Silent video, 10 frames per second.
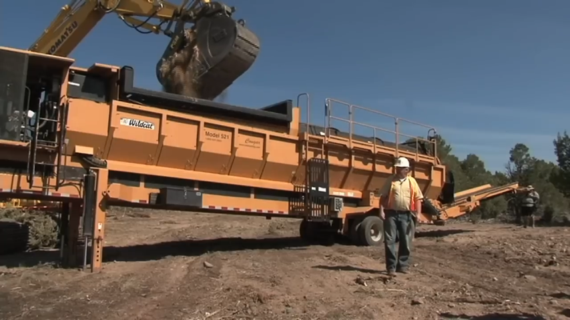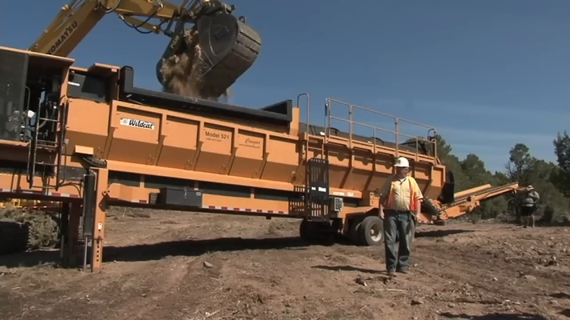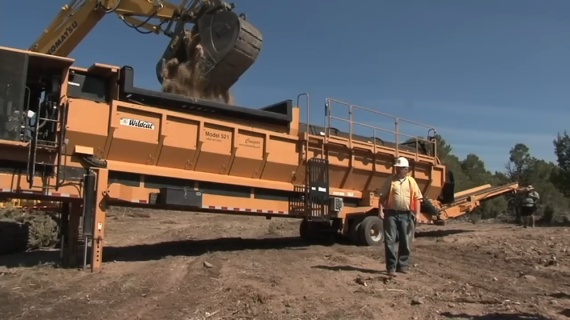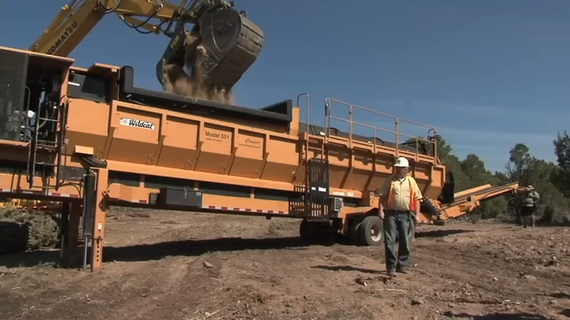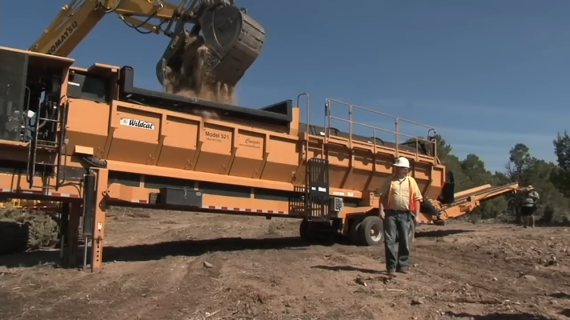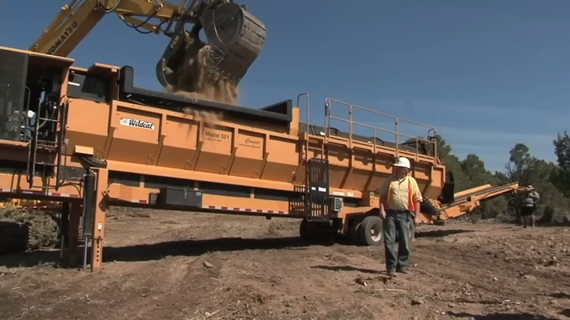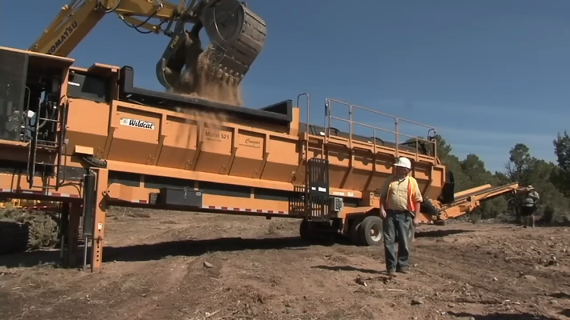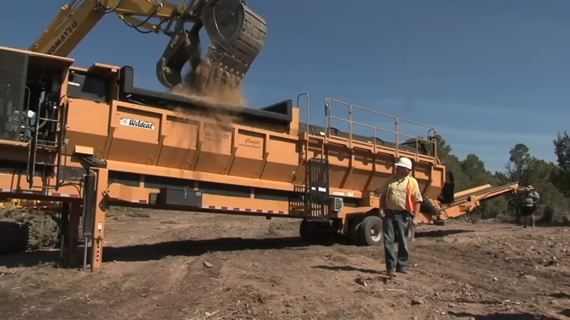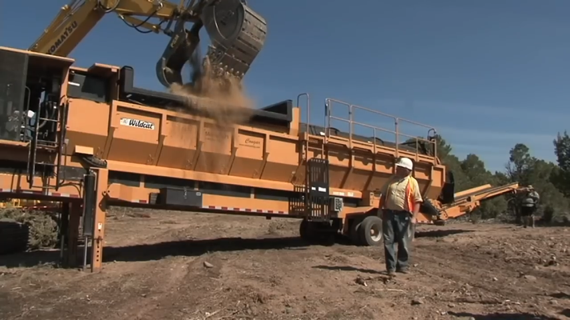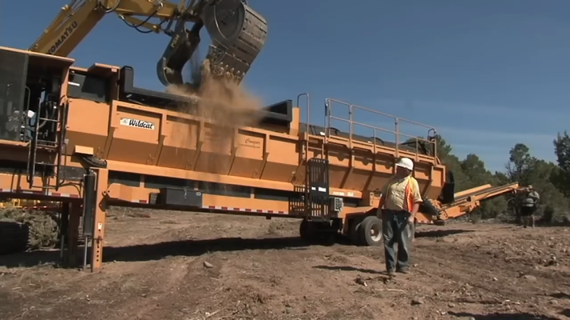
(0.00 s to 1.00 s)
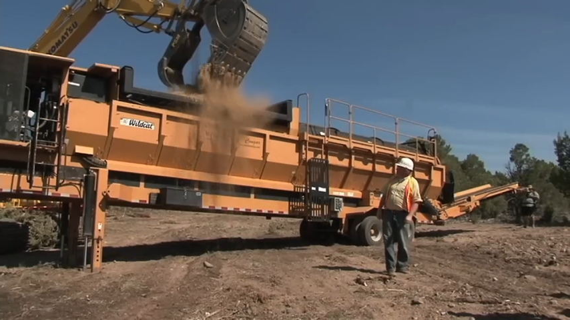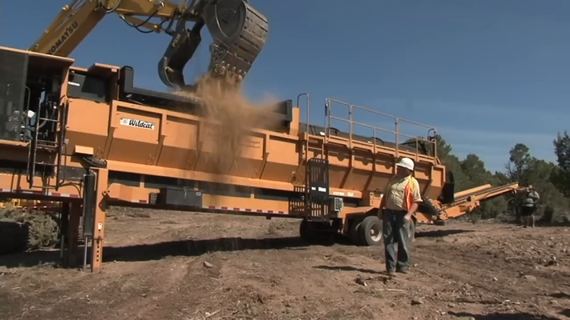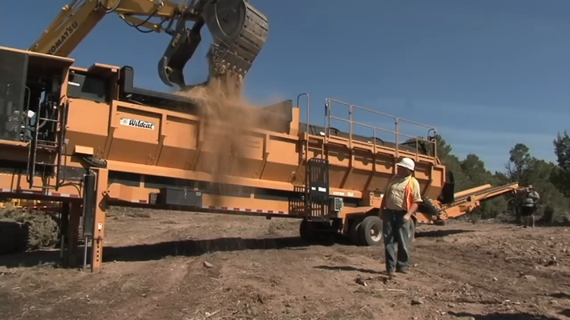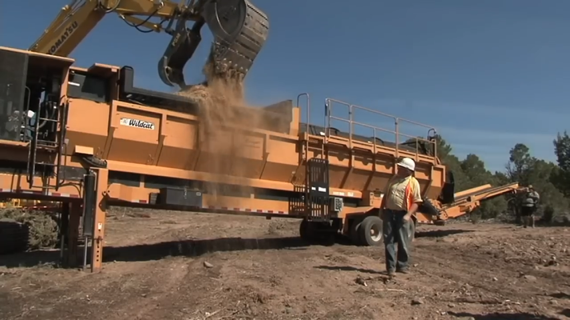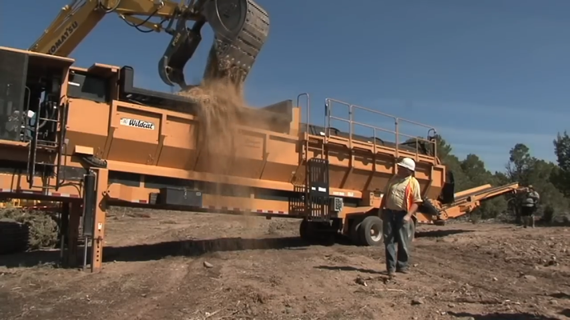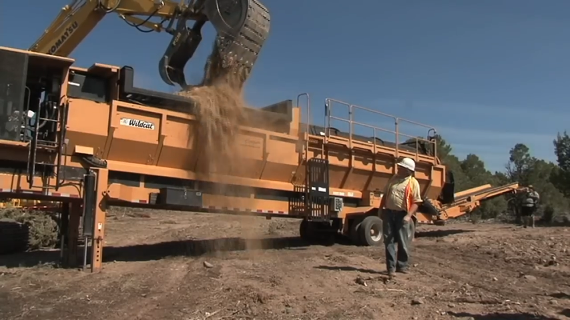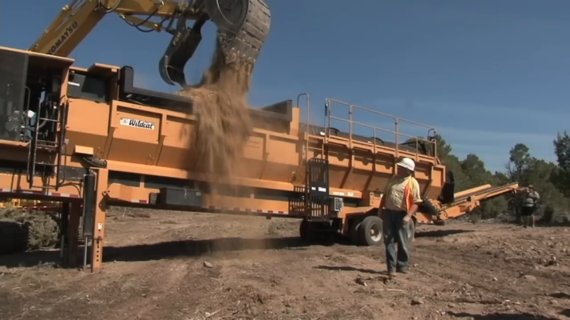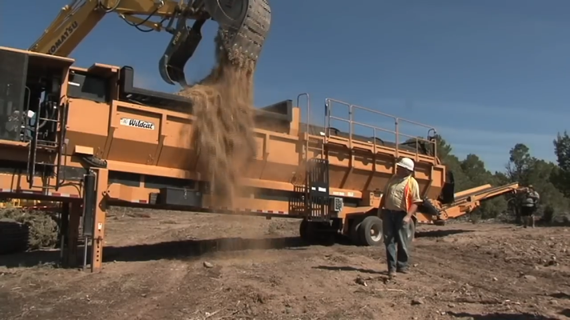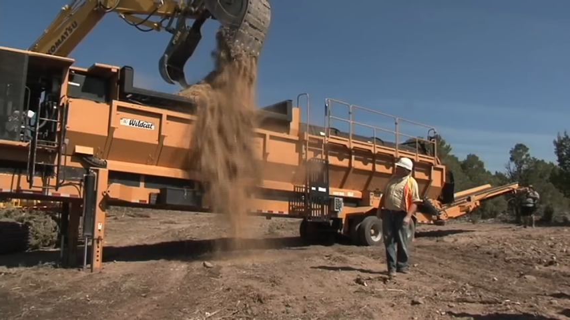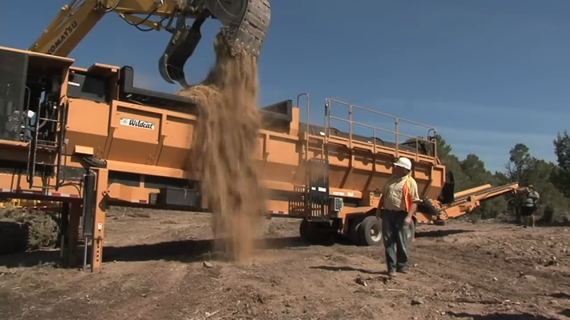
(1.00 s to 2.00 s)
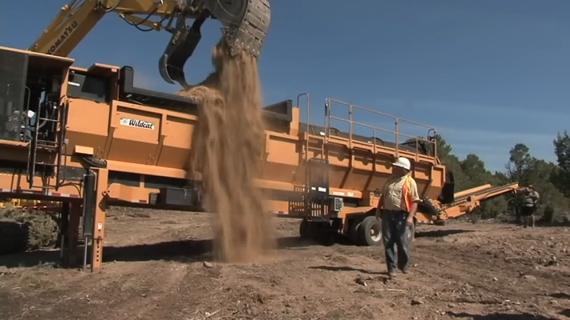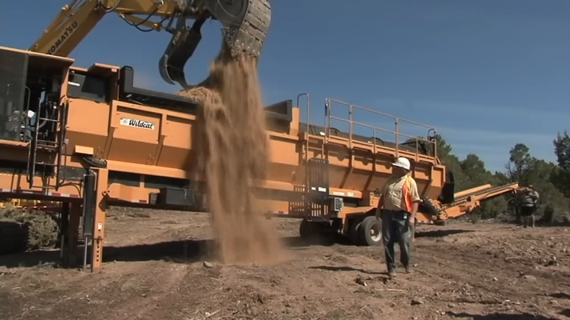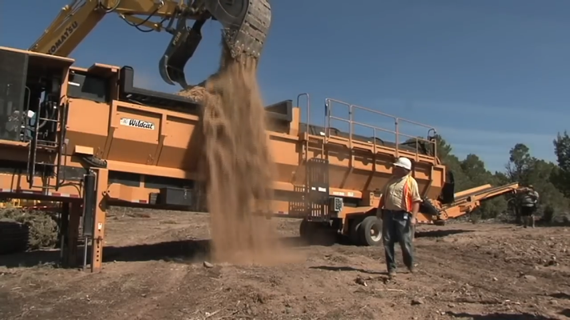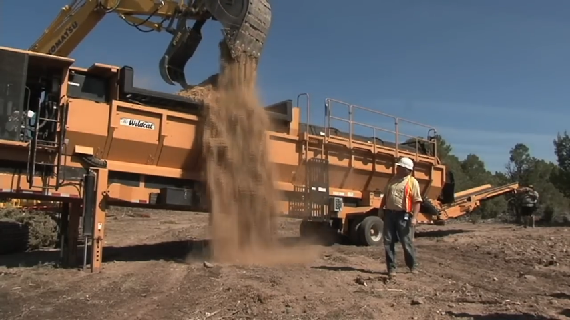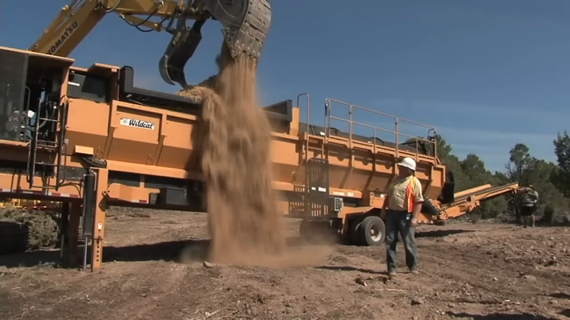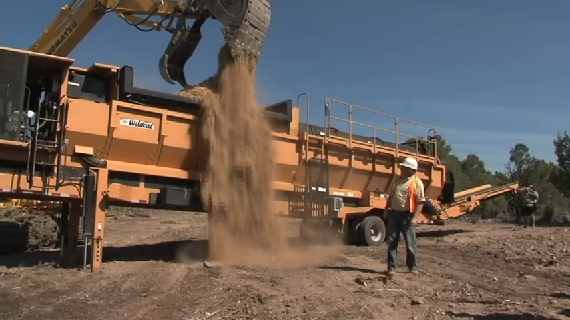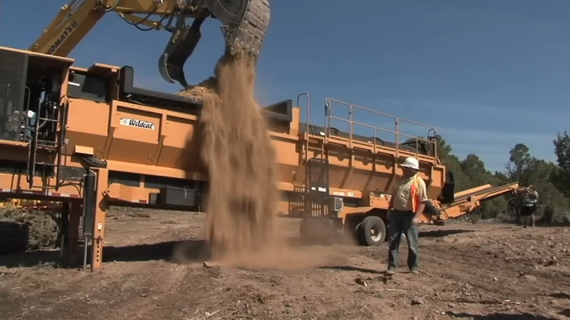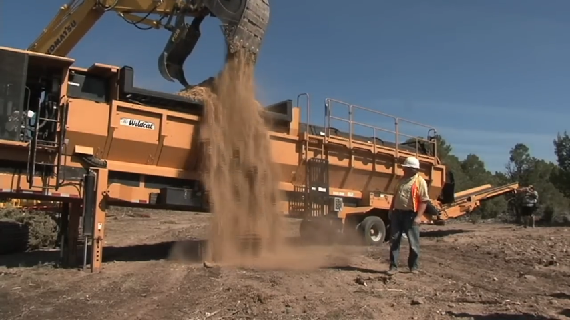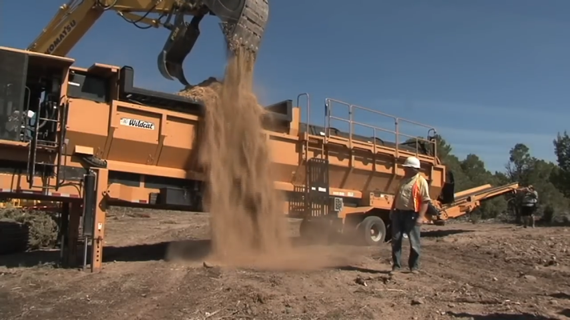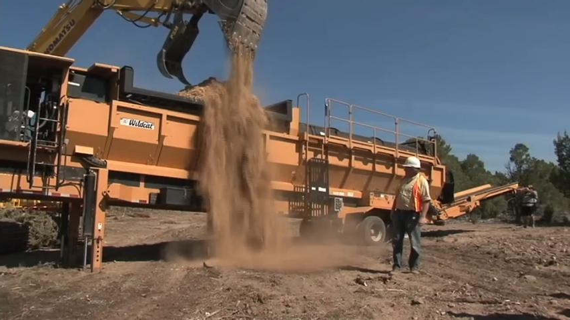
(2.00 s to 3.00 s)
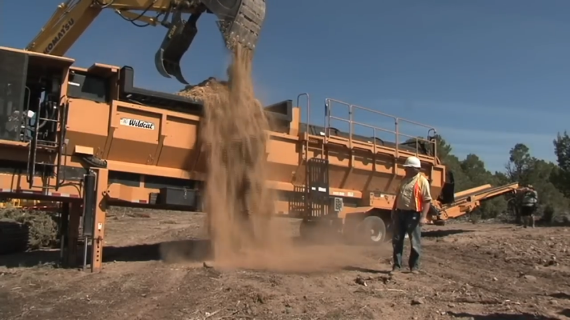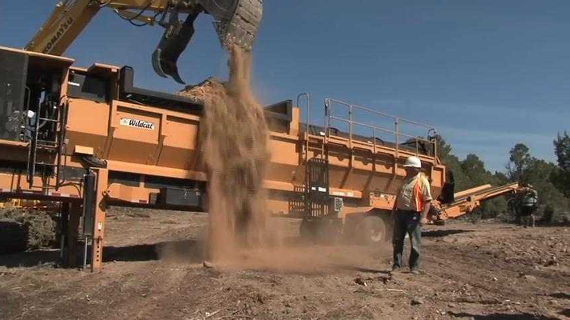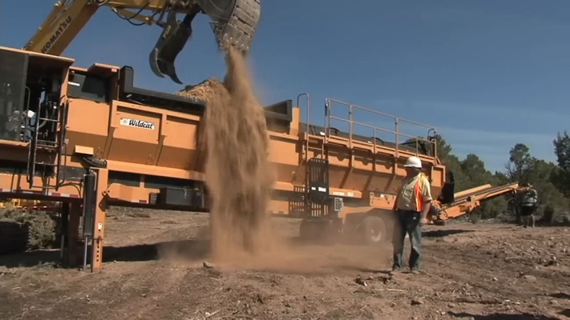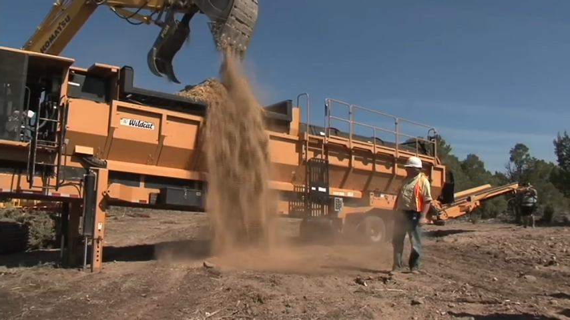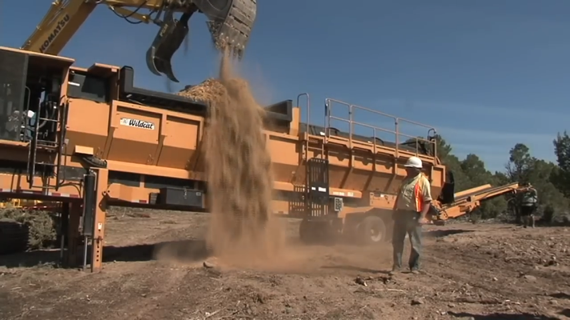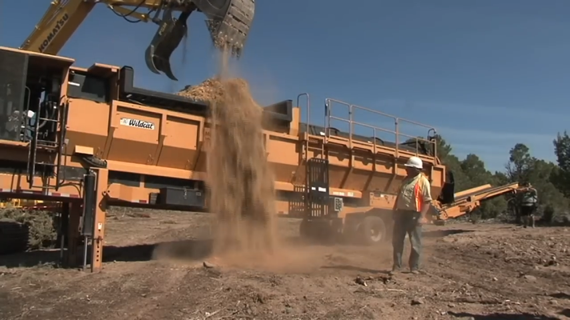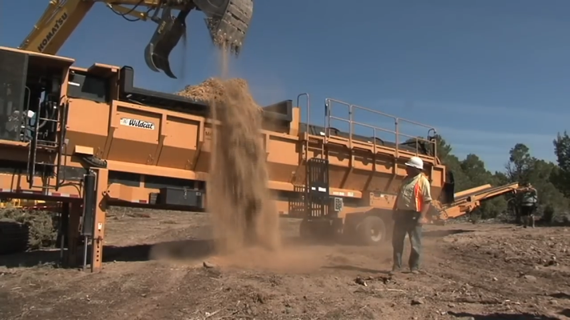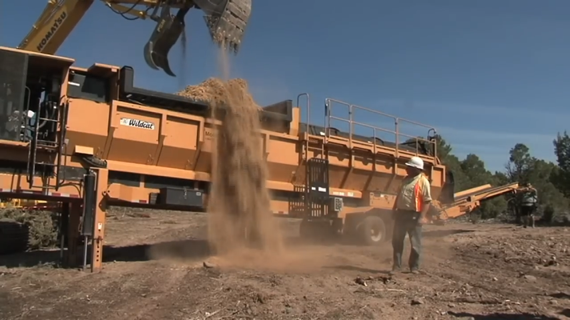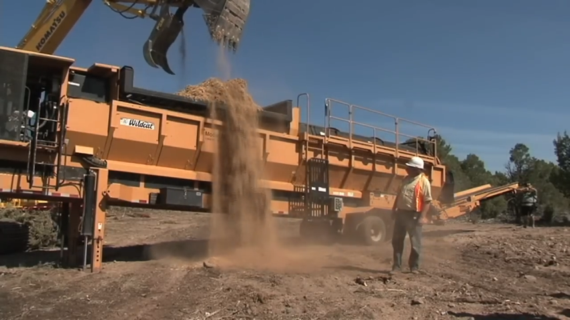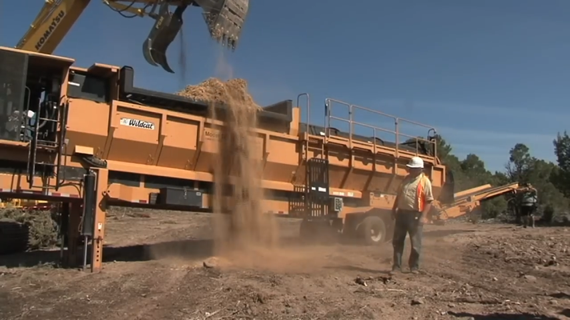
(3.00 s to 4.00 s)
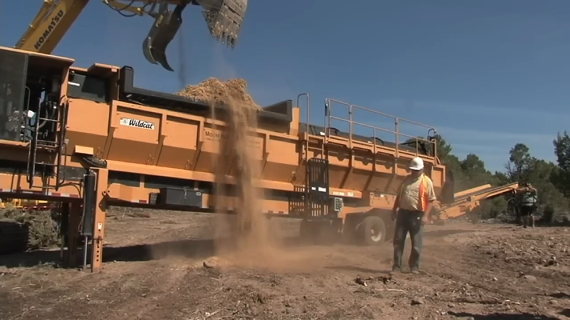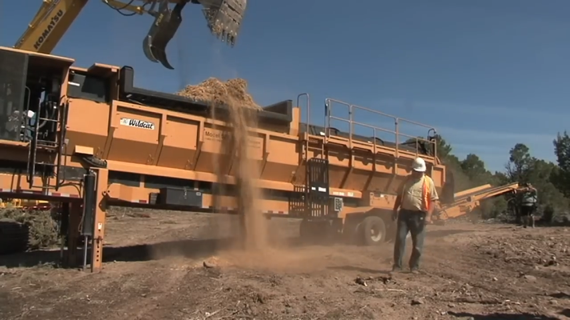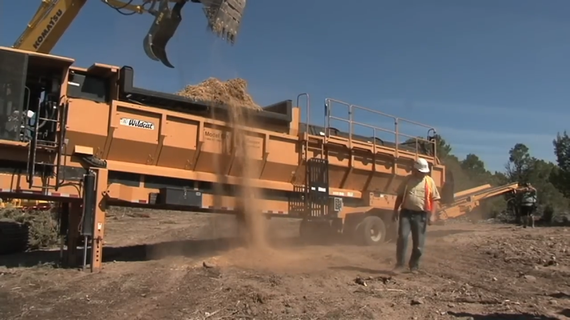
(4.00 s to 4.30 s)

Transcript: Nobody's mouth can be seen.